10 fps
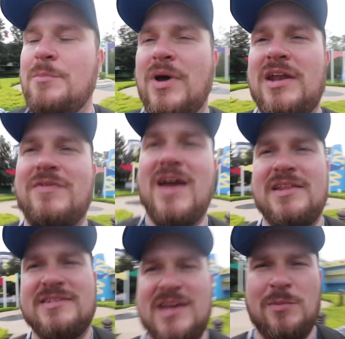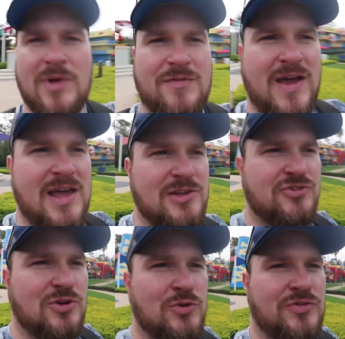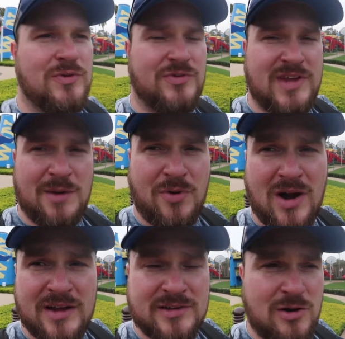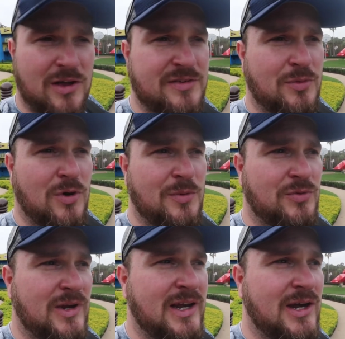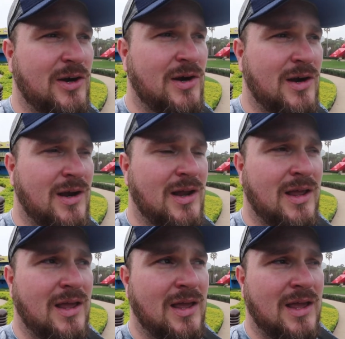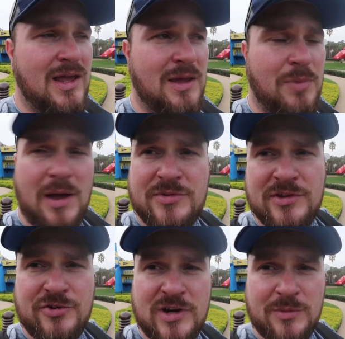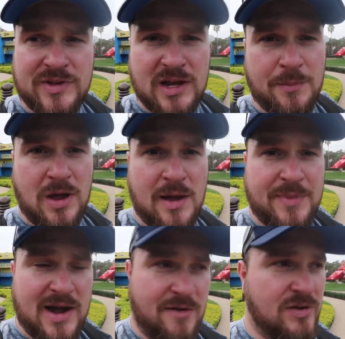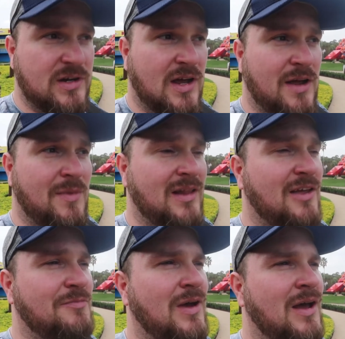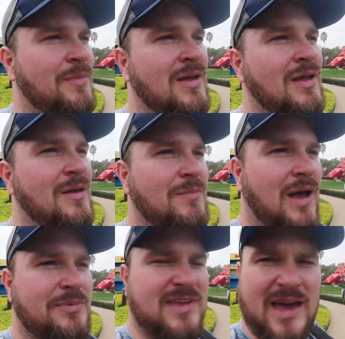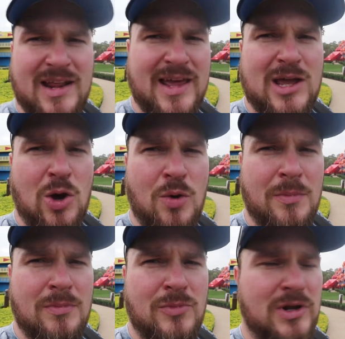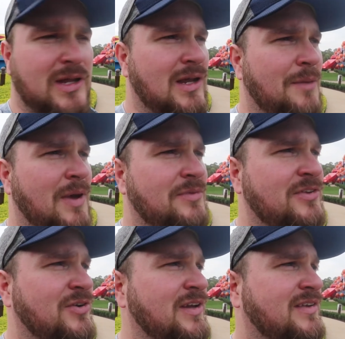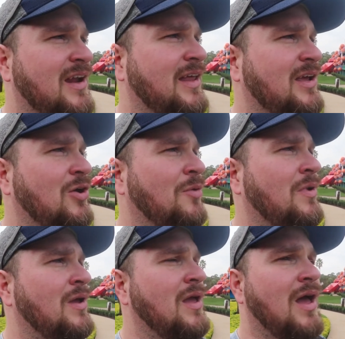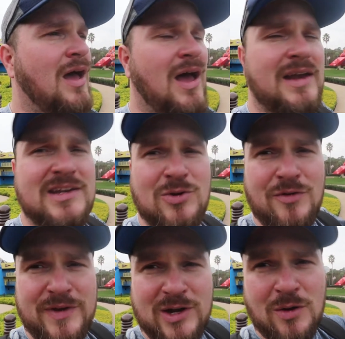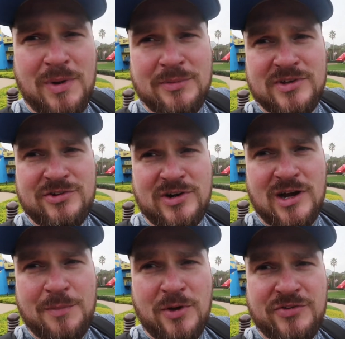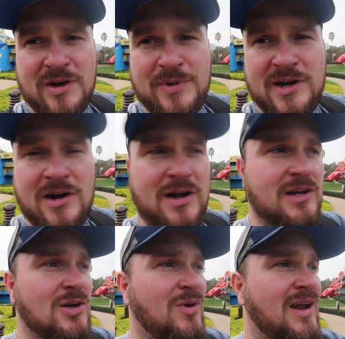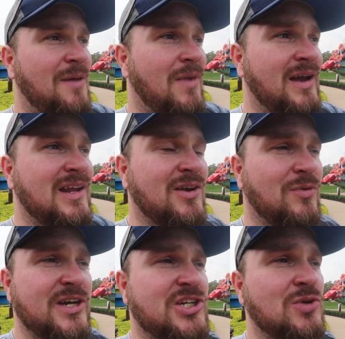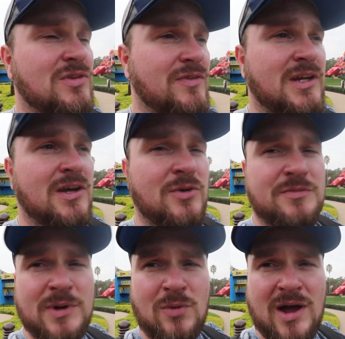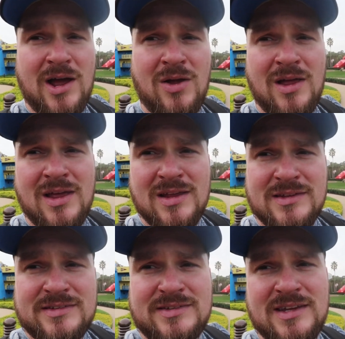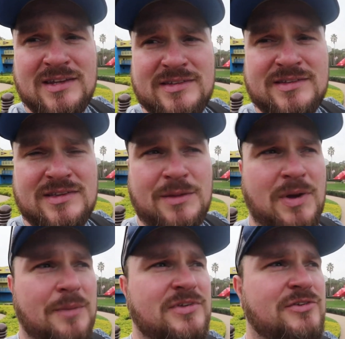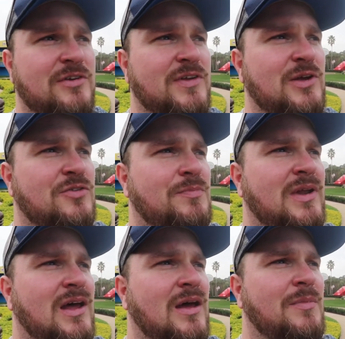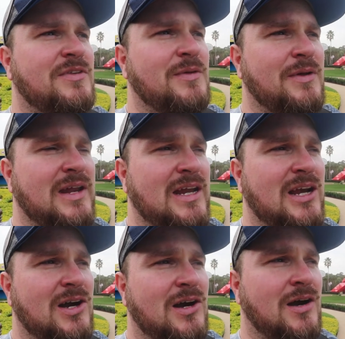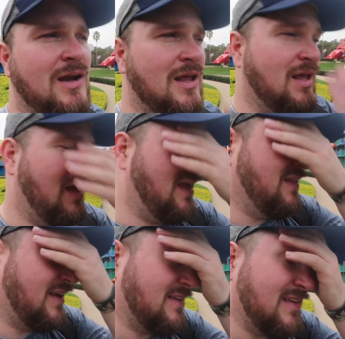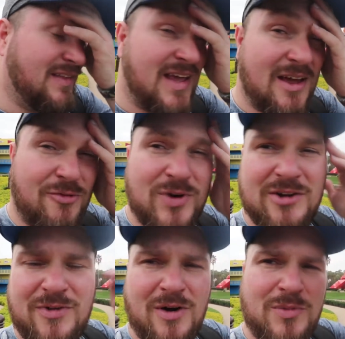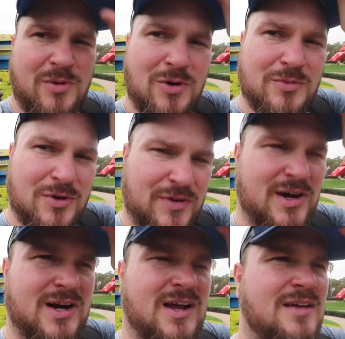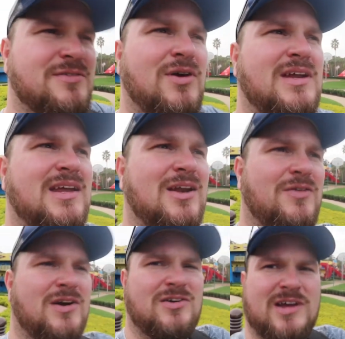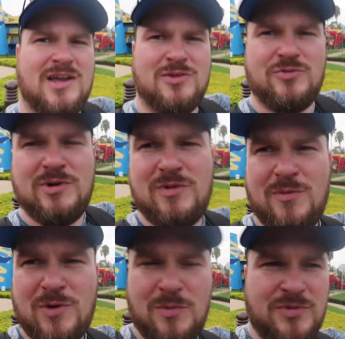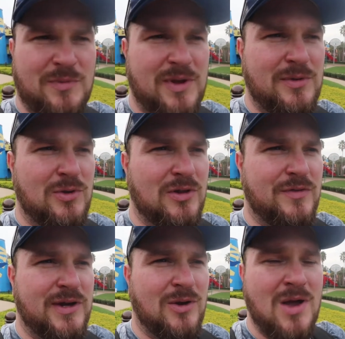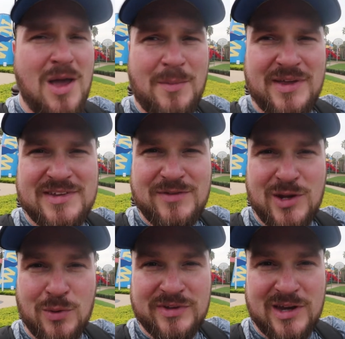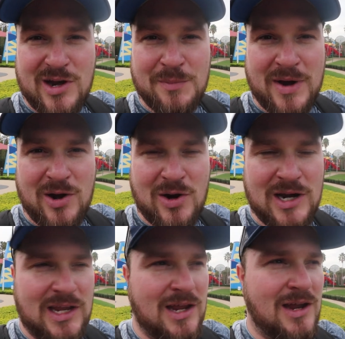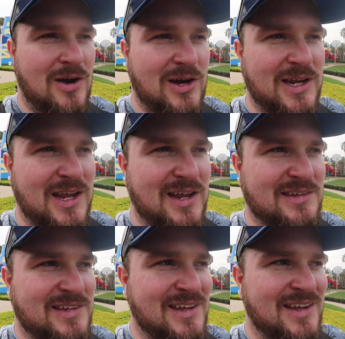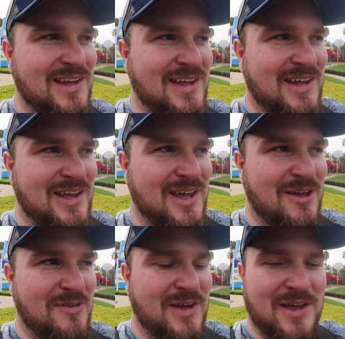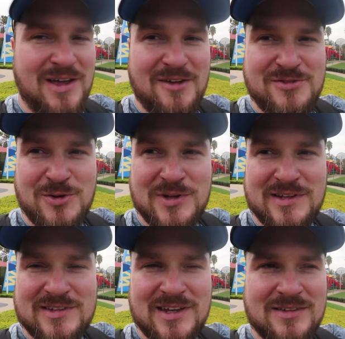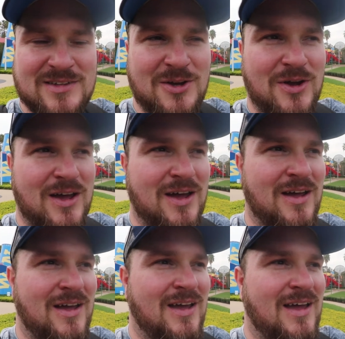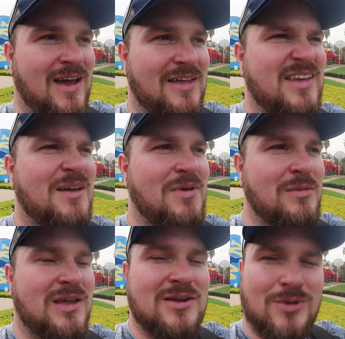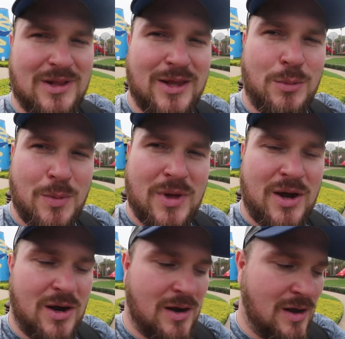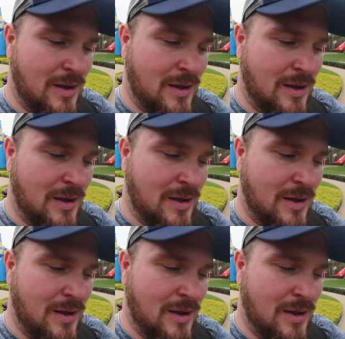But if I had to choose same price across the board between here and Pop Century, I'm staying at Pop every time. I love Pop. Pop's kind of like home, really. Pop Century is kind of like home. I did do a video on Pop Century. I'll post it up here. And you know what? I might need to reshoot the video. It's been a while since the Pop Century video's been up. It's been about a year. And like I said, they have refurbed the rooms over there, guys. So I need to get over there and check out those refurb rooms and maybe do another video. Plus that video was like in my early days of doing these things. So I think I probably could do it a little bit better.